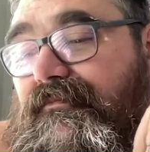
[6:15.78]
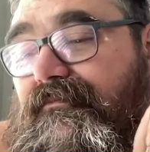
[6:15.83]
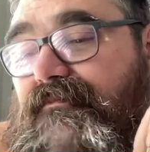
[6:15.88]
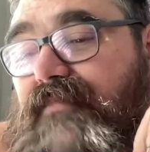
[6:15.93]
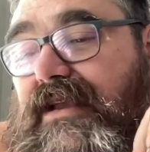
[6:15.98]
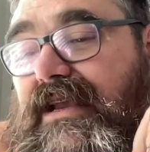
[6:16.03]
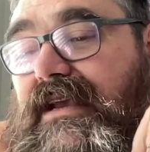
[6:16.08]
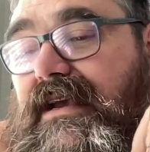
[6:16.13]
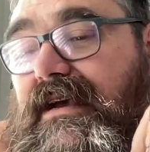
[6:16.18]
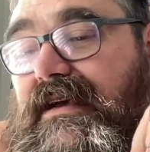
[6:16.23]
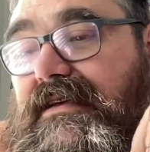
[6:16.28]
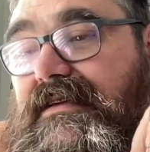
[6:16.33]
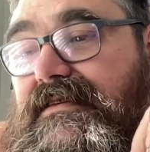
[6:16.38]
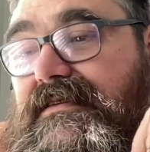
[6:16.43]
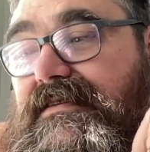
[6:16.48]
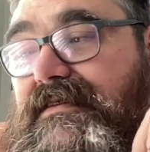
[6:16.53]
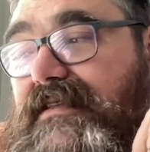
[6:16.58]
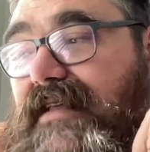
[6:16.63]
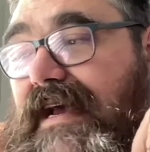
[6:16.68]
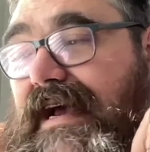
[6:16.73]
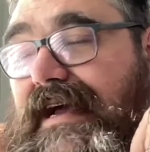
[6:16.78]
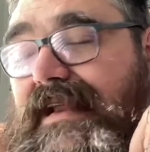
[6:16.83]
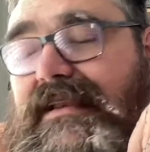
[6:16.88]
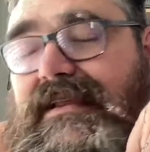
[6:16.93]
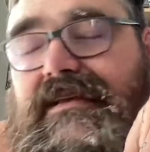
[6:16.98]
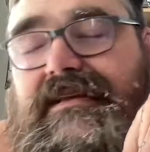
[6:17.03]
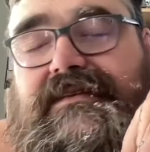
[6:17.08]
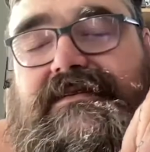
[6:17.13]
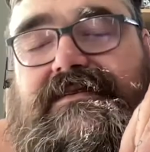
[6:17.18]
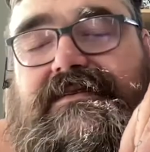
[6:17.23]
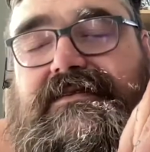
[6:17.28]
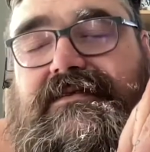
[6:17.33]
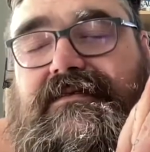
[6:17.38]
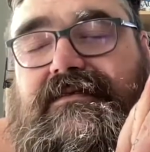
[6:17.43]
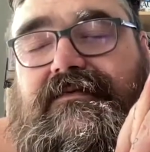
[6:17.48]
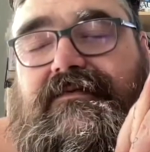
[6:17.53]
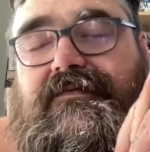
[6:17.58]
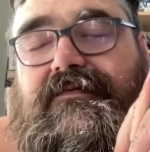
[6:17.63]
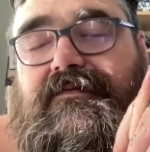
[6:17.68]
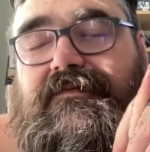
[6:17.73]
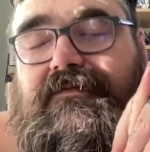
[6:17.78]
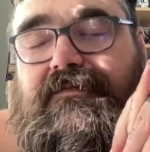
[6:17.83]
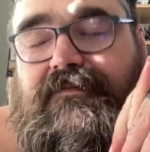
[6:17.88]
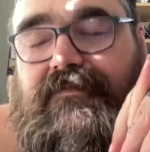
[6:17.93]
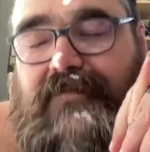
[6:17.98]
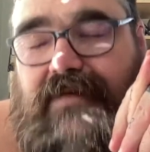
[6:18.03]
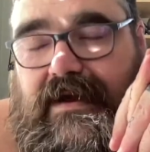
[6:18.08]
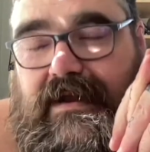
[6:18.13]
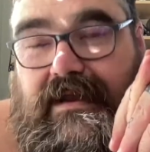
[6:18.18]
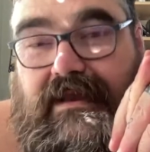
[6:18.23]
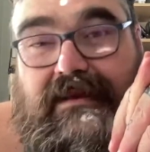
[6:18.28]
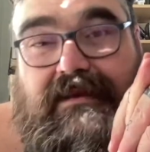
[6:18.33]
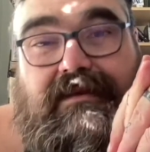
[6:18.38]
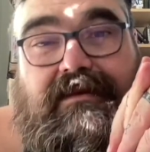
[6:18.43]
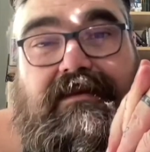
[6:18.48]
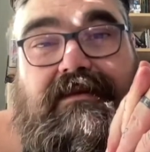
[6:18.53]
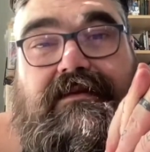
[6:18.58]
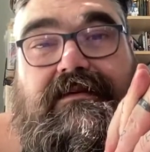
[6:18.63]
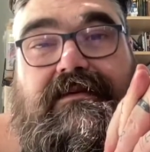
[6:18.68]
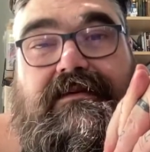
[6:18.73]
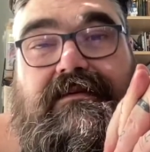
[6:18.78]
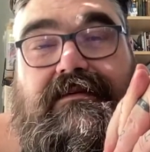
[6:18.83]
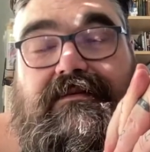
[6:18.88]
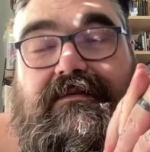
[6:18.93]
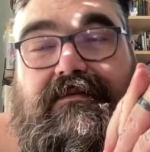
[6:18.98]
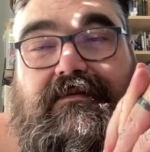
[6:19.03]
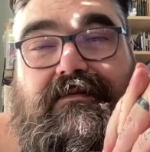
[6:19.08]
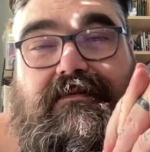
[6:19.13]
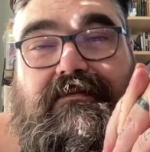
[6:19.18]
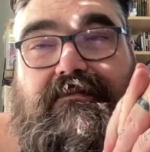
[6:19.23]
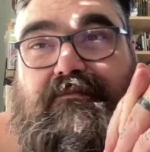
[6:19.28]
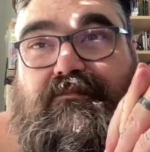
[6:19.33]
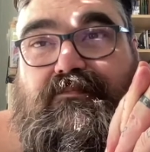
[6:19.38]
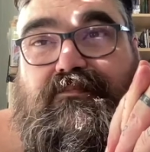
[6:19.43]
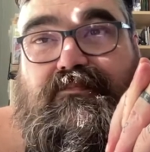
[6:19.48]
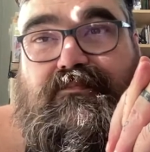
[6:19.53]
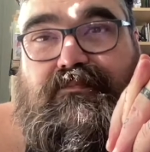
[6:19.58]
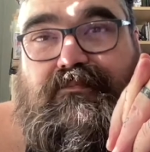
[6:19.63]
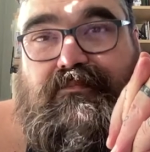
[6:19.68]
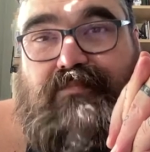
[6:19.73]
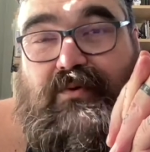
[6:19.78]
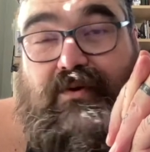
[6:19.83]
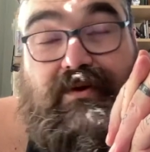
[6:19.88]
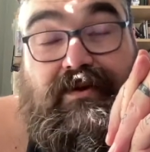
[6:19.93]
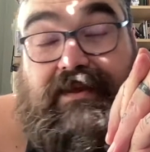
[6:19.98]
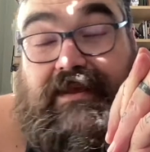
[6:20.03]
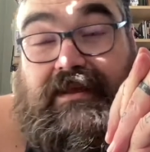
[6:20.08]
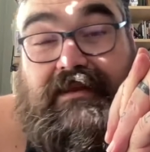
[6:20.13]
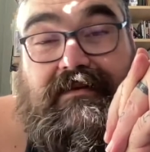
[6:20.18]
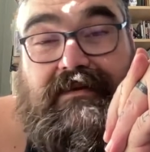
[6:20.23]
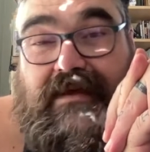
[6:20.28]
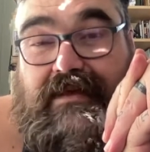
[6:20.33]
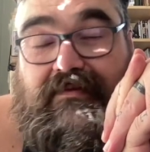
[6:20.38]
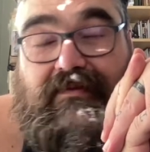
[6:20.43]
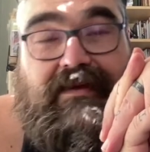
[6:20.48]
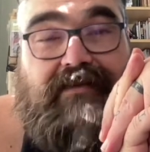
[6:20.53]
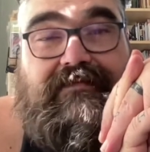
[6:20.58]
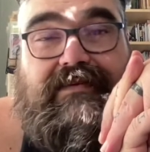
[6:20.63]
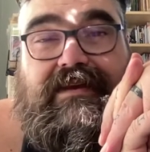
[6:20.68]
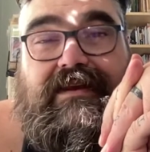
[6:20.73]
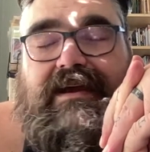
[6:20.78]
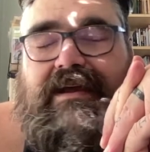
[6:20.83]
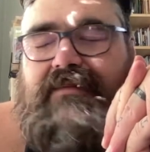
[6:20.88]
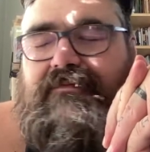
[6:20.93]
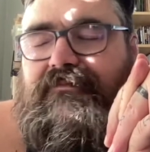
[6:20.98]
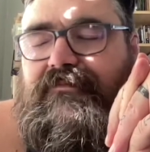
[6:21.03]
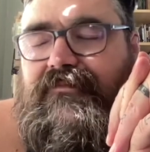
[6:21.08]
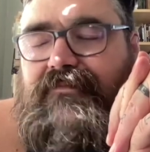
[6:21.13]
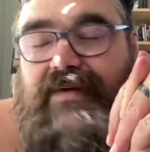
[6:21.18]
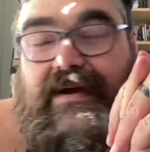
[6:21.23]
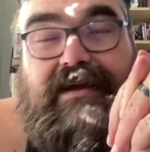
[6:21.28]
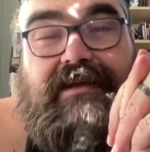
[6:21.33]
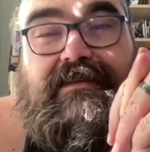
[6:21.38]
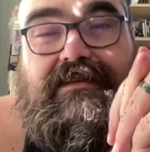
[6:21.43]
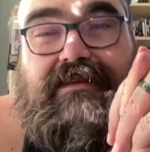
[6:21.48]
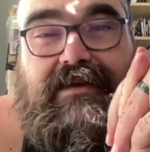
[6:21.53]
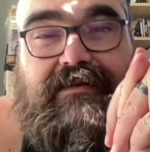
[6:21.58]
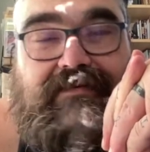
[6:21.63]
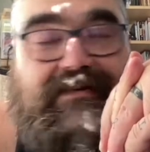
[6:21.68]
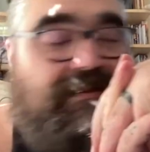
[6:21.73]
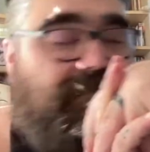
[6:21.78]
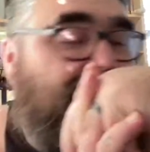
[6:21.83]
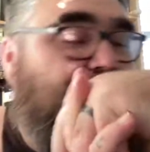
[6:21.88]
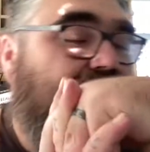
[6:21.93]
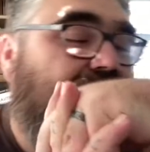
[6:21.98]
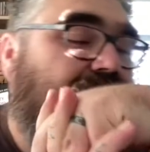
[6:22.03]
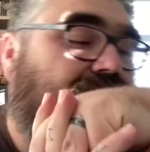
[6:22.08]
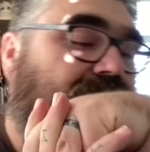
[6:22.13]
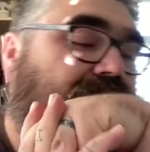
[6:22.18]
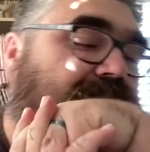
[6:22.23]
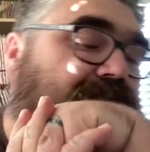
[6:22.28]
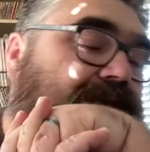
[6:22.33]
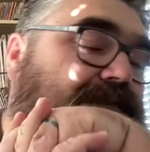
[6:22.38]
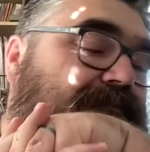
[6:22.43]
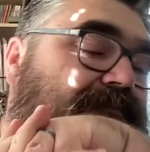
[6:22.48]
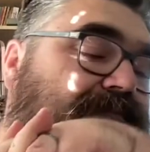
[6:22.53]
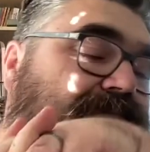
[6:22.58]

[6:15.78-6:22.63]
Because that is fucking brilliant. I love it. I fucking love it. Okay.